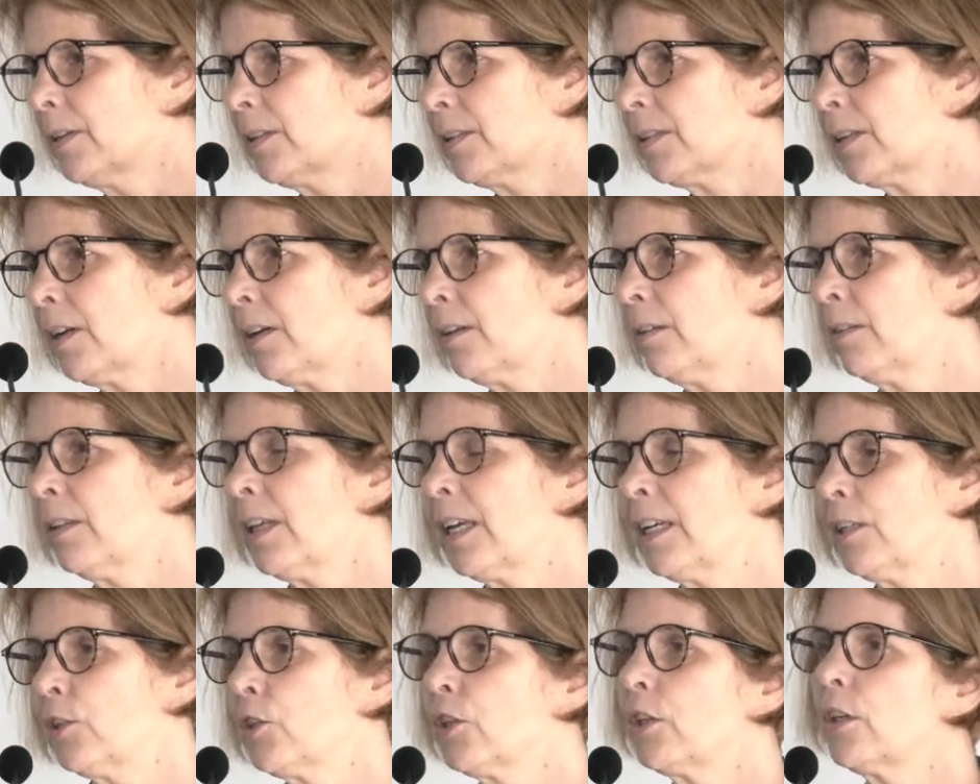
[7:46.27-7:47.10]
So
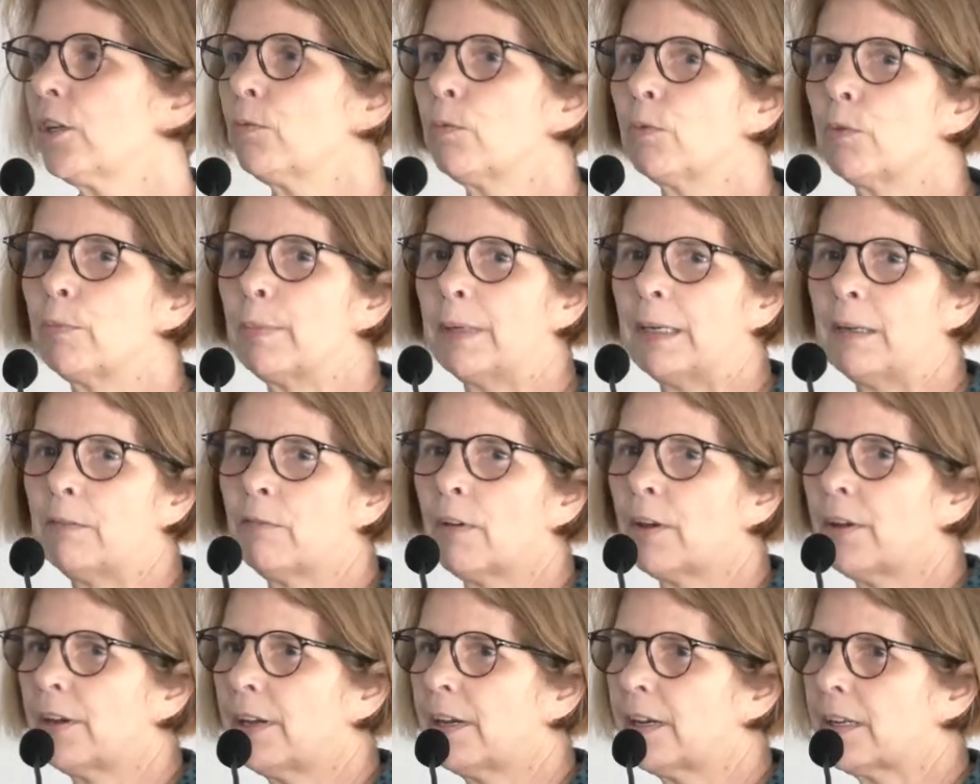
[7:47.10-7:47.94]
they too will be
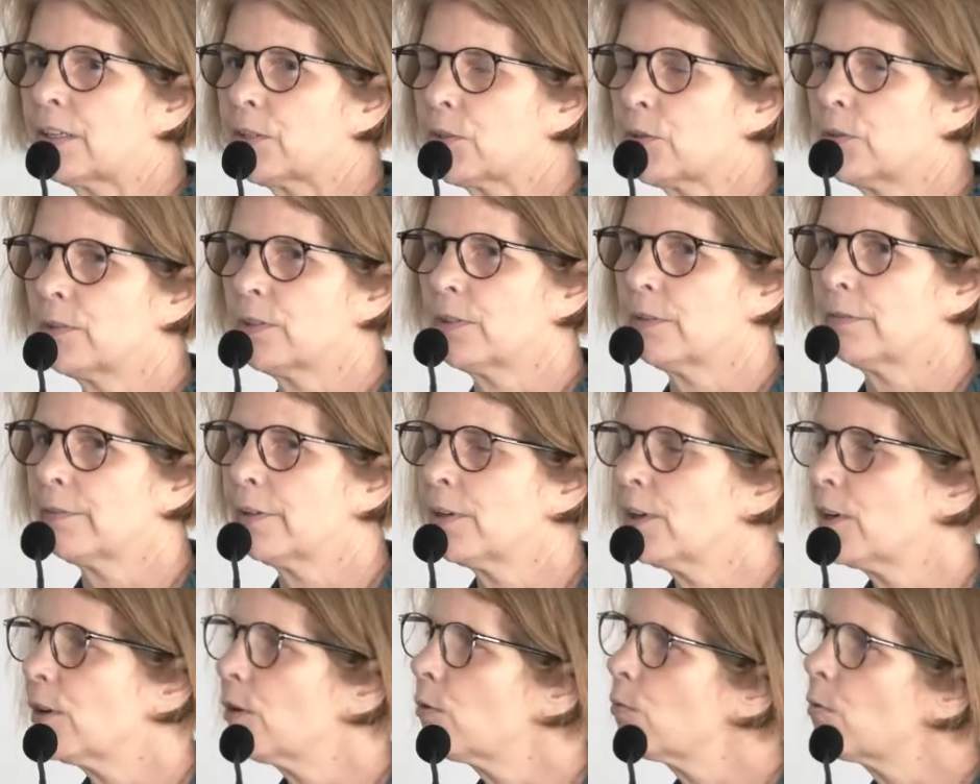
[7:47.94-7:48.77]
running sort of
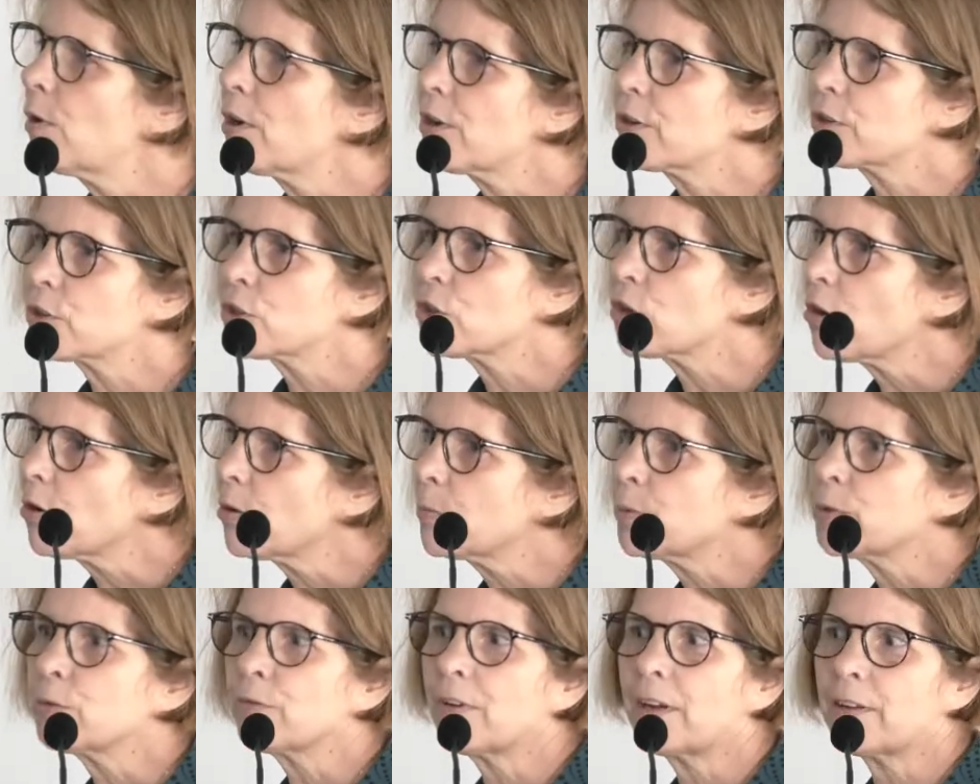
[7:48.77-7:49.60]

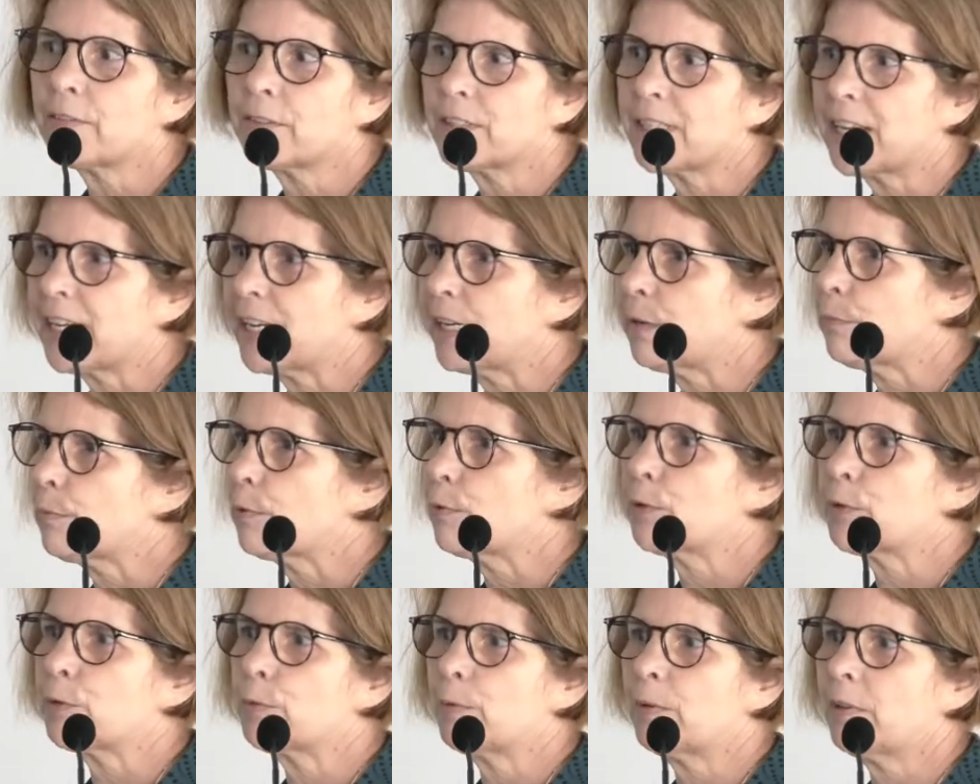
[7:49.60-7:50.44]
workshops,
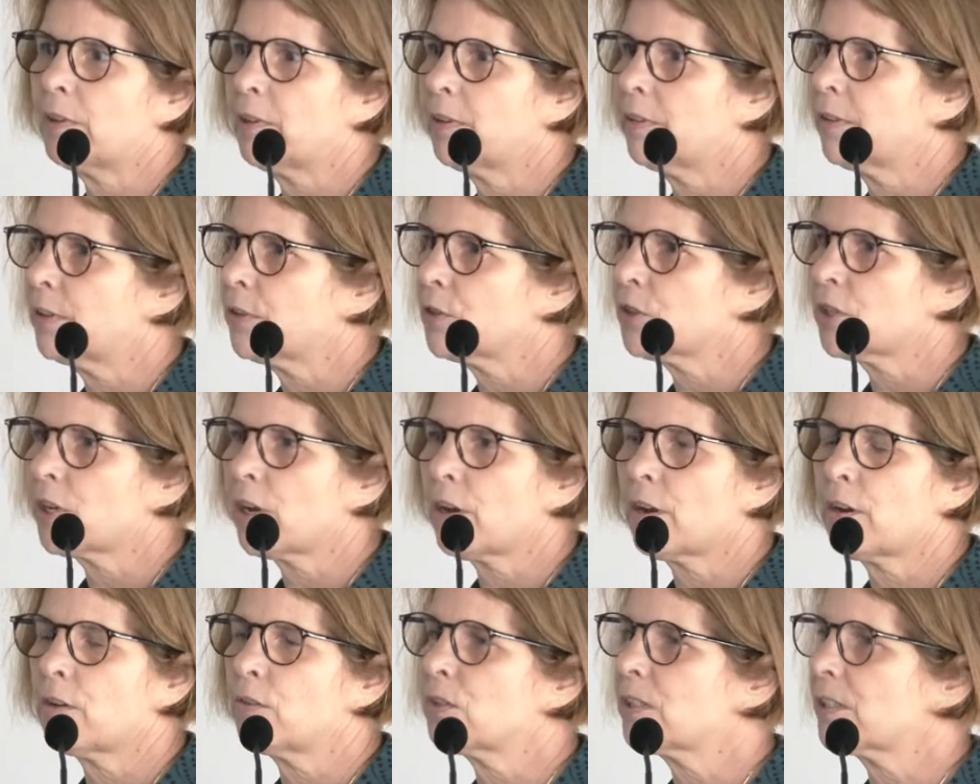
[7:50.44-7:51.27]
roundtables within the
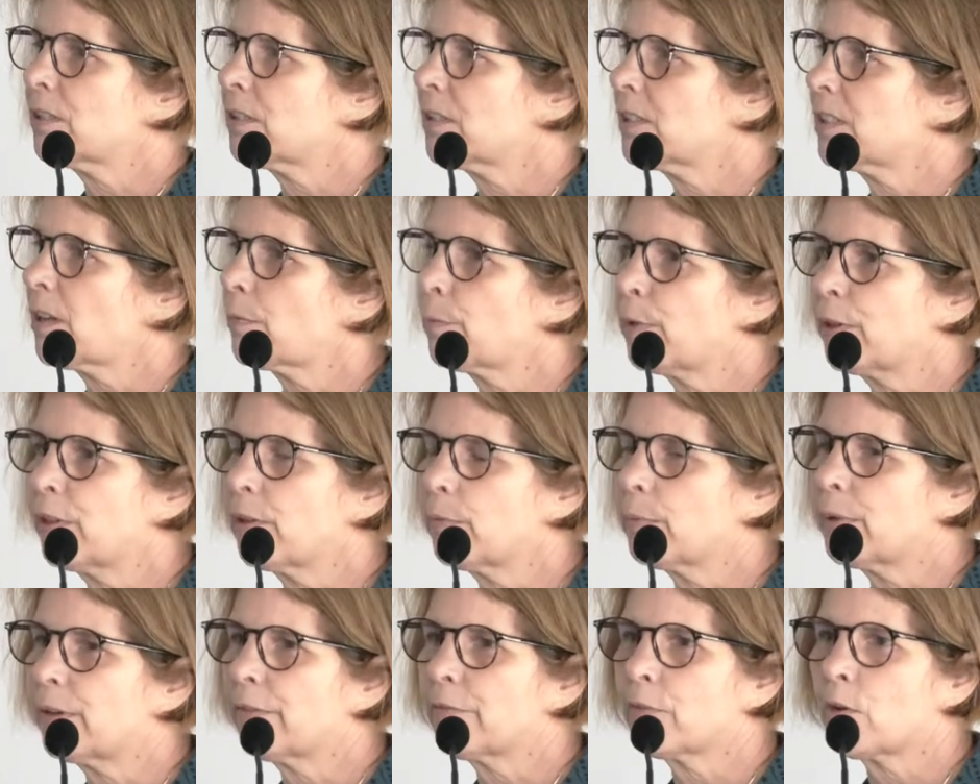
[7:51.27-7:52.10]
show. So some of
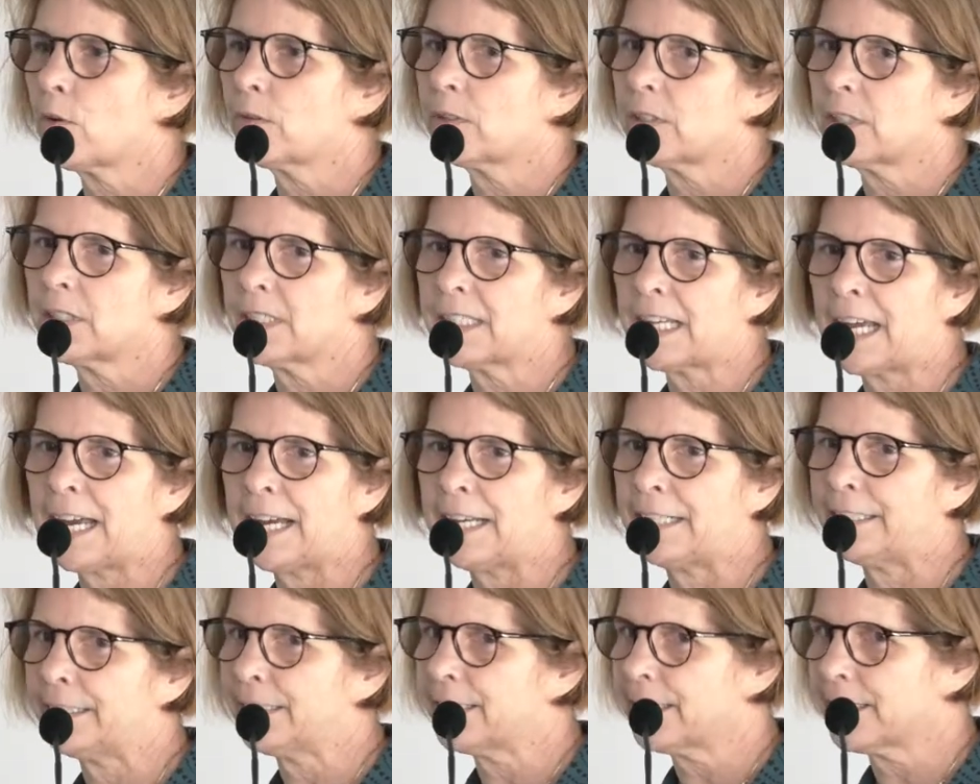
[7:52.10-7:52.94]
them have got
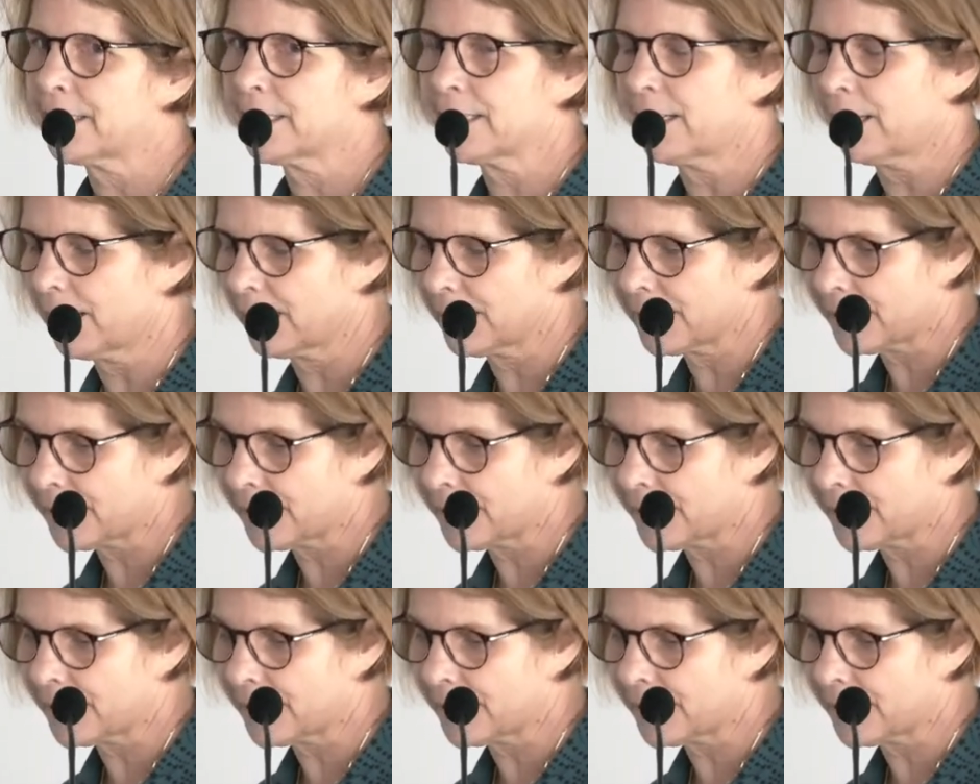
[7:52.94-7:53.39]
stands, like